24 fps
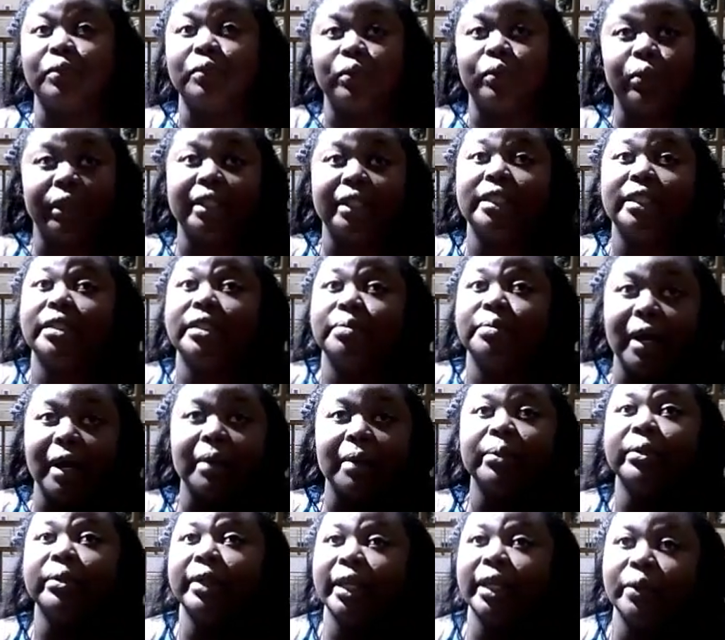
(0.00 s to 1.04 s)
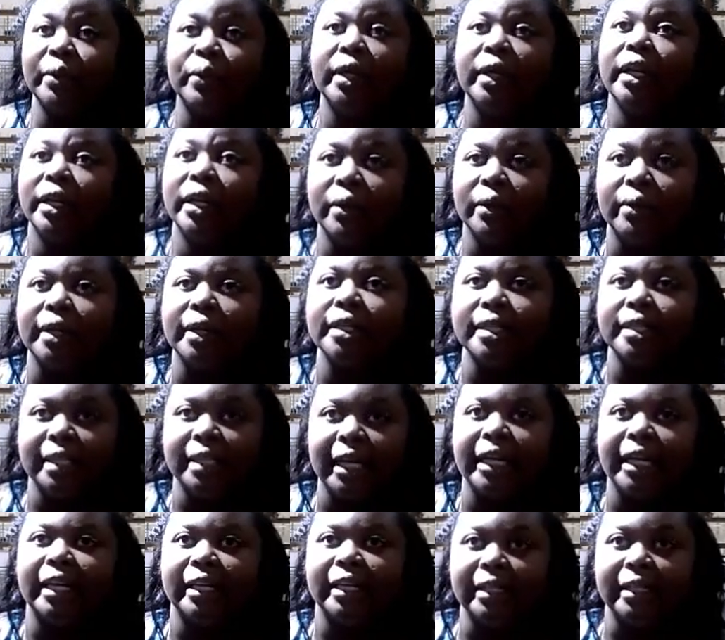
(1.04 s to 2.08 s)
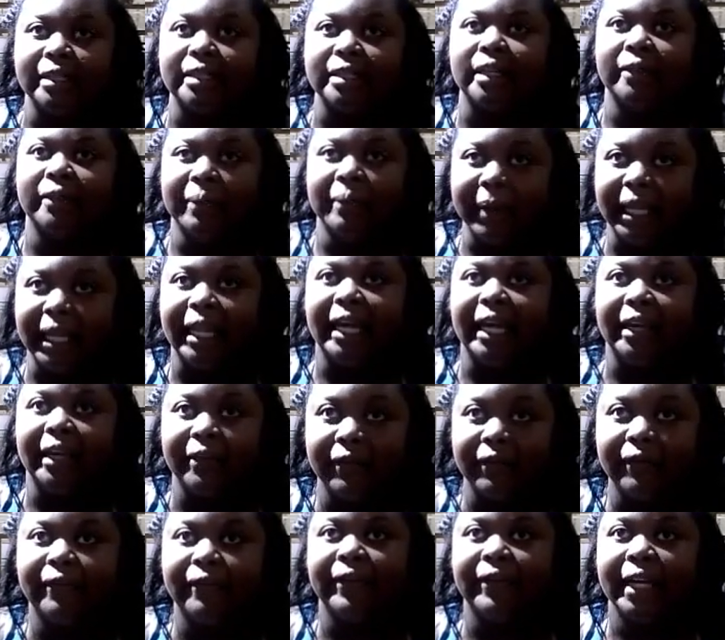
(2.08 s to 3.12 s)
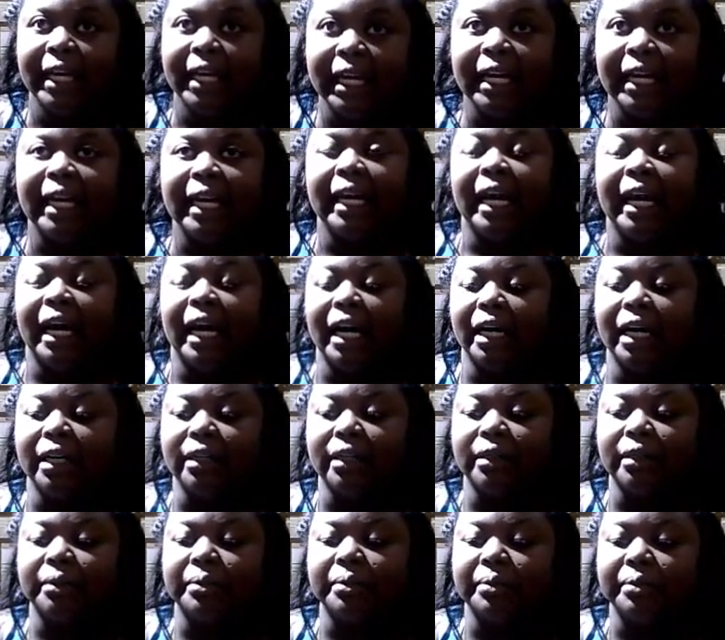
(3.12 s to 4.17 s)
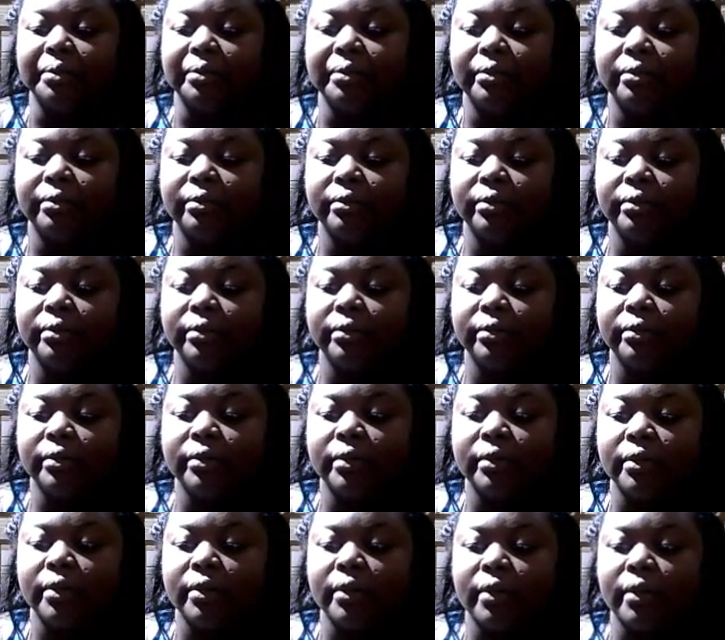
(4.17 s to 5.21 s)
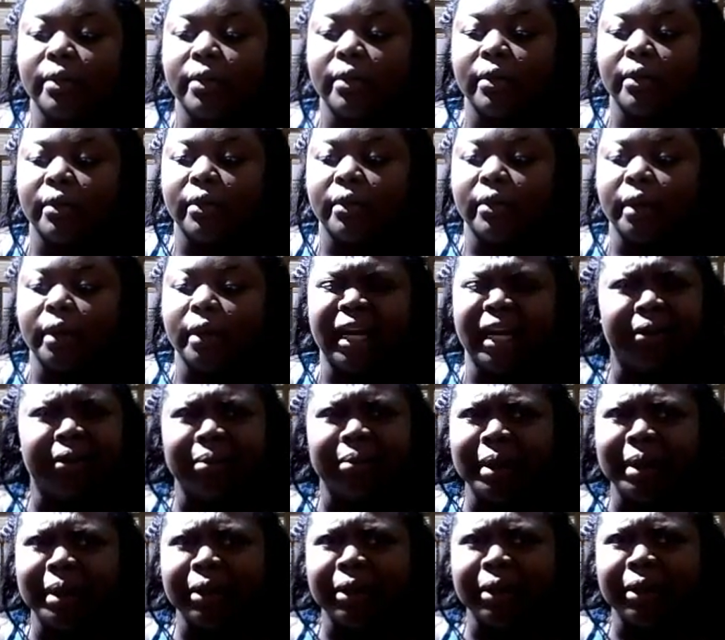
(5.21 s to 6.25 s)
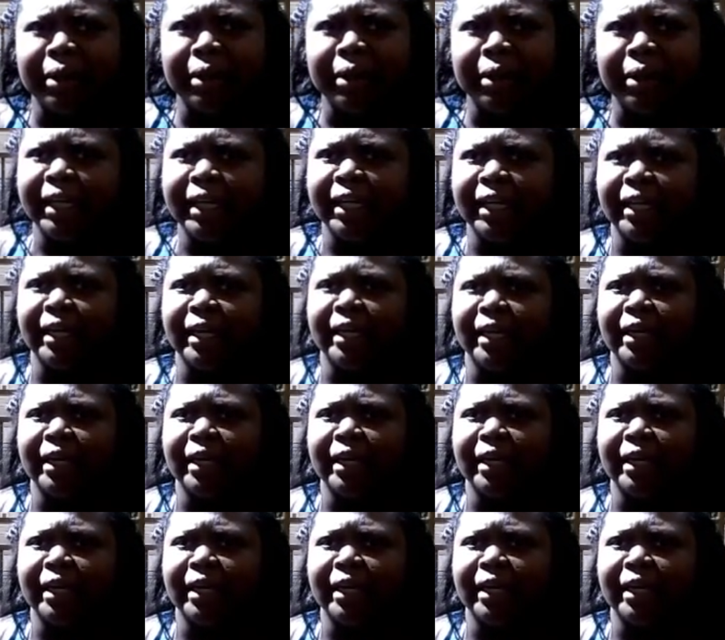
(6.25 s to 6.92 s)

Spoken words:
was probably one of the worst days of my life. Um, and I remember thinking,